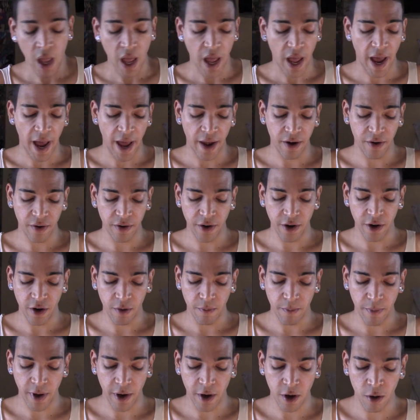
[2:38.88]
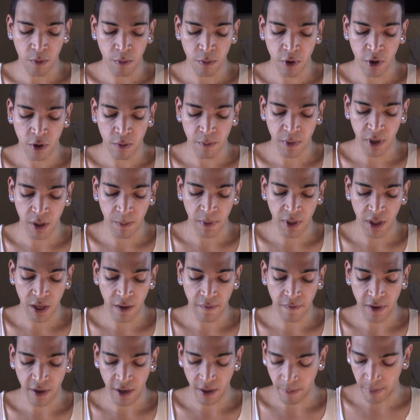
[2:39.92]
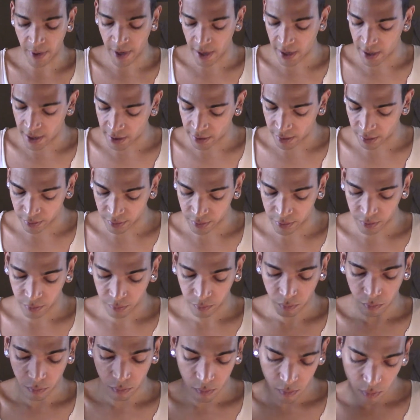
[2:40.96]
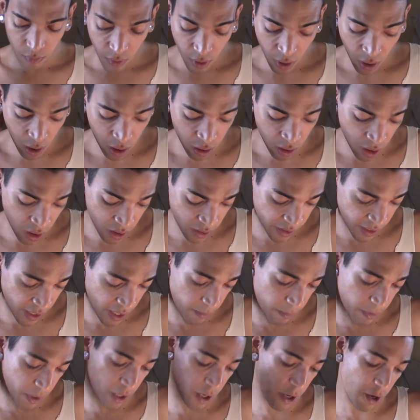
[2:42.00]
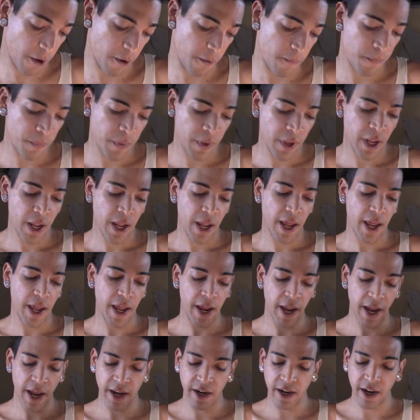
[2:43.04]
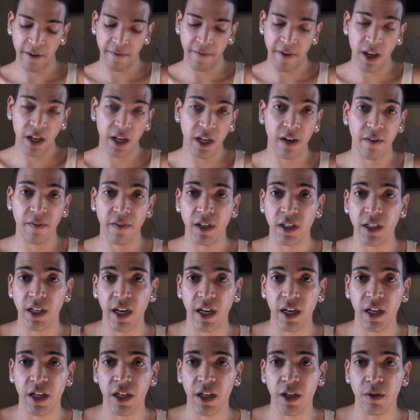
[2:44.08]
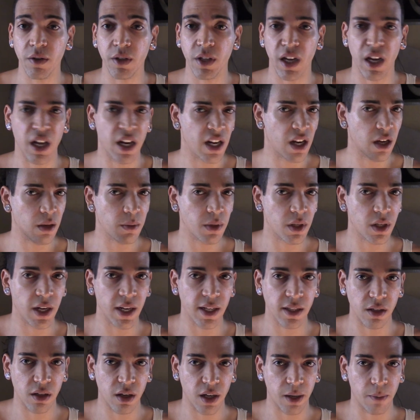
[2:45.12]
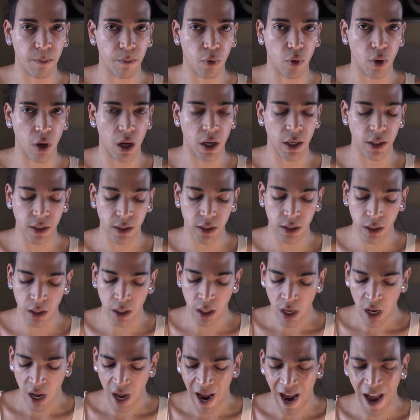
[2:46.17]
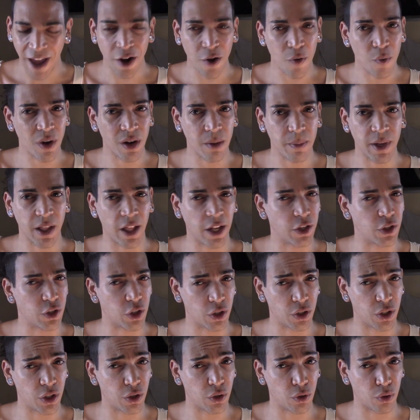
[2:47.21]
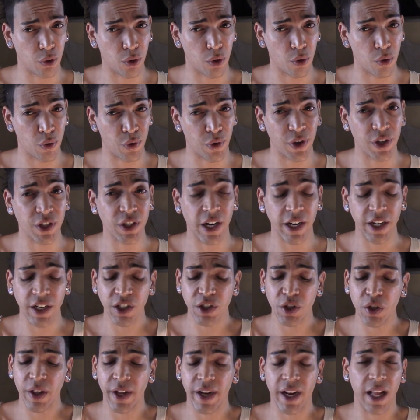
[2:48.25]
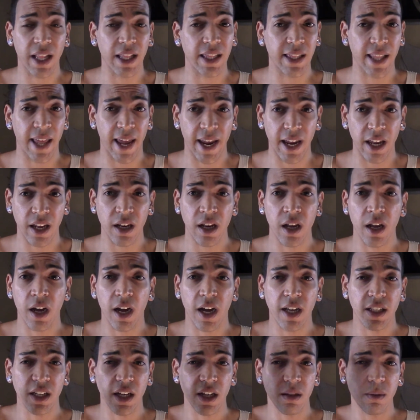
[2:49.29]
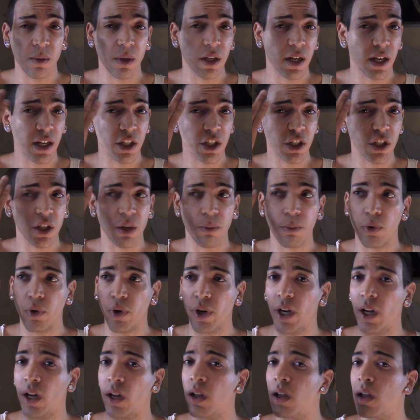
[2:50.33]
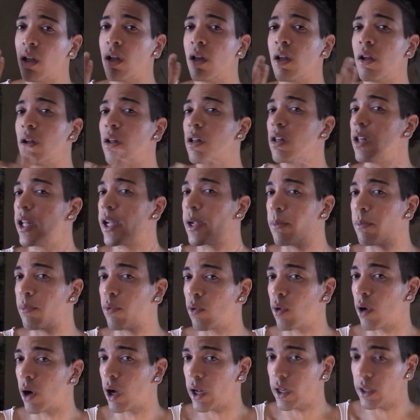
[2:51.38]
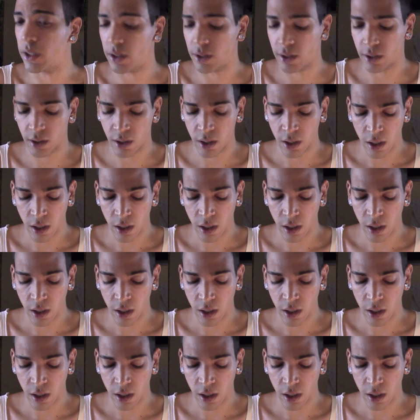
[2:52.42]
I don't know, my homegirl Mimi left it at my house a long time ago, and I finally have decided to use it, and it gives me a nice like bronze. I don't want to be like Jersey Shore orange, I just do like a light, because it gives me a nice shimmering like bronze